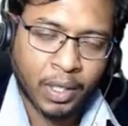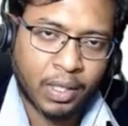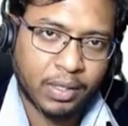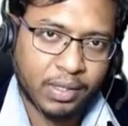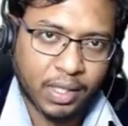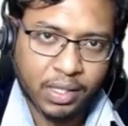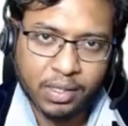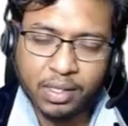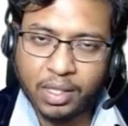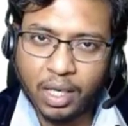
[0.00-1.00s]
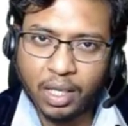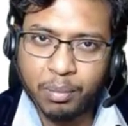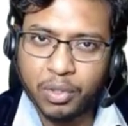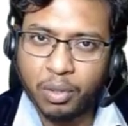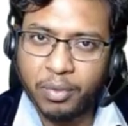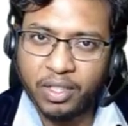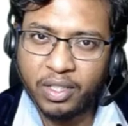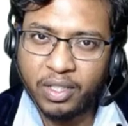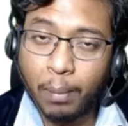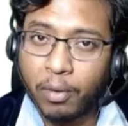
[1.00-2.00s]
Just start observing
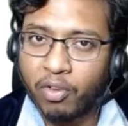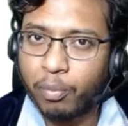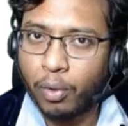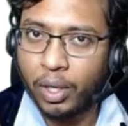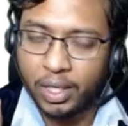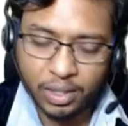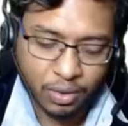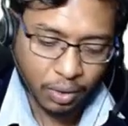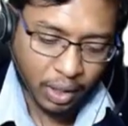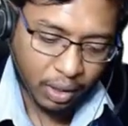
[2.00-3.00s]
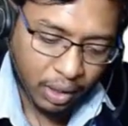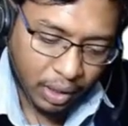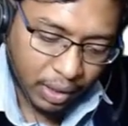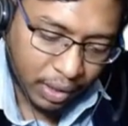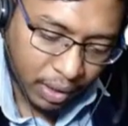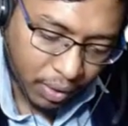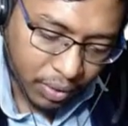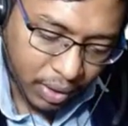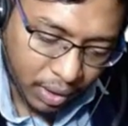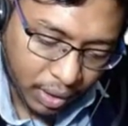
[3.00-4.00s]
number of points. Okay, here you see
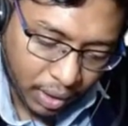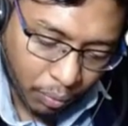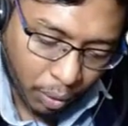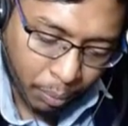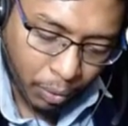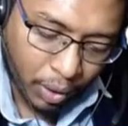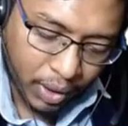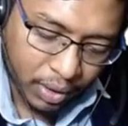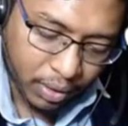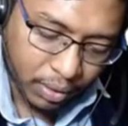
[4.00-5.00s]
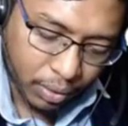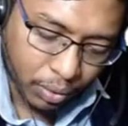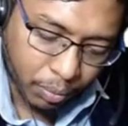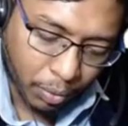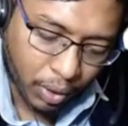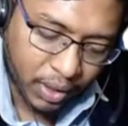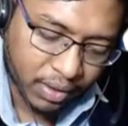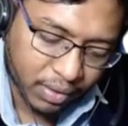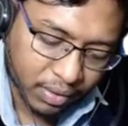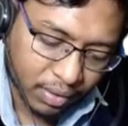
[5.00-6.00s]
here 1 point, 2
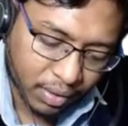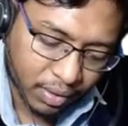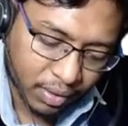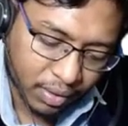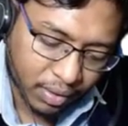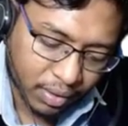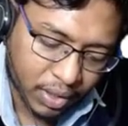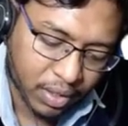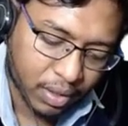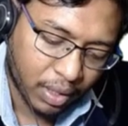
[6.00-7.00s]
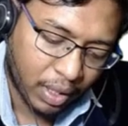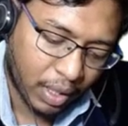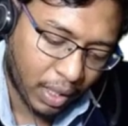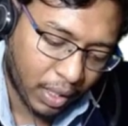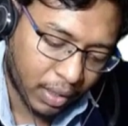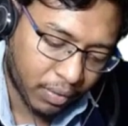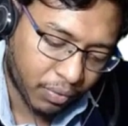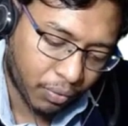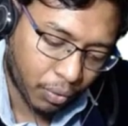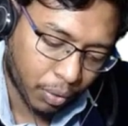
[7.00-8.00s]
points, 3 points and
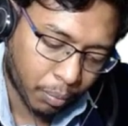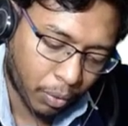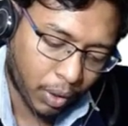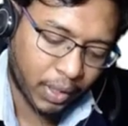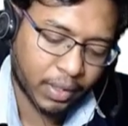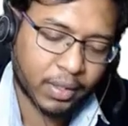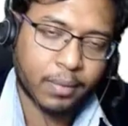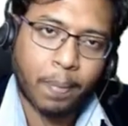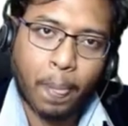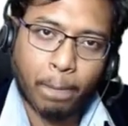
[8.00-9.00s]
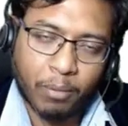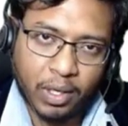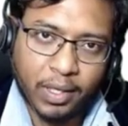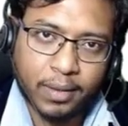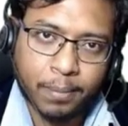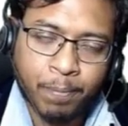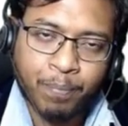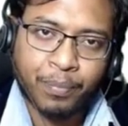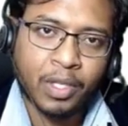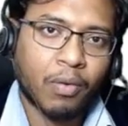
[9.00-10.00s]
4 point, correct?
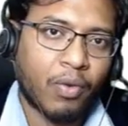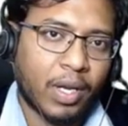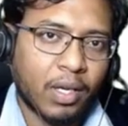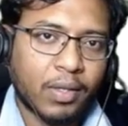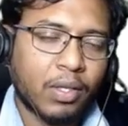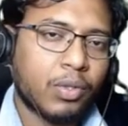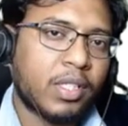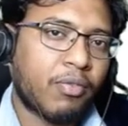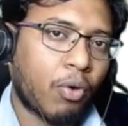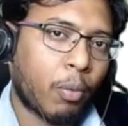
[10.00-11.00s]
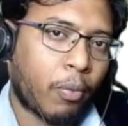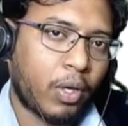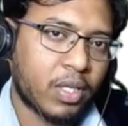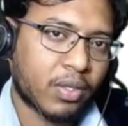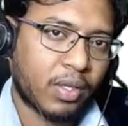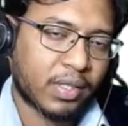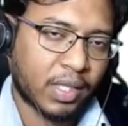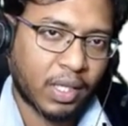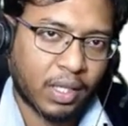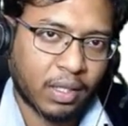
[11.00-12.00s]
Whenever you see 4 points on a
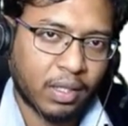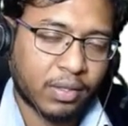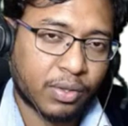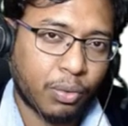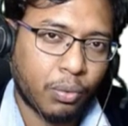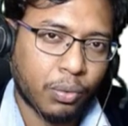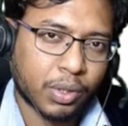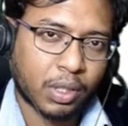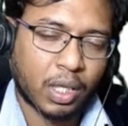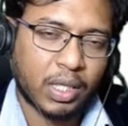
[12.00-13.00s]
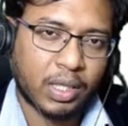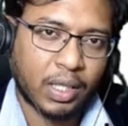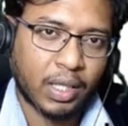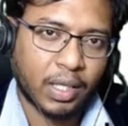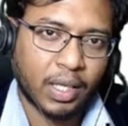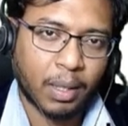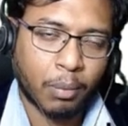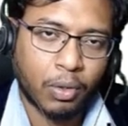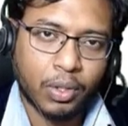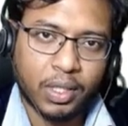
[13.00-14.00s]
circle, soon start thinking
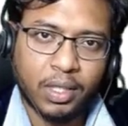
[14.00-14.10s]
about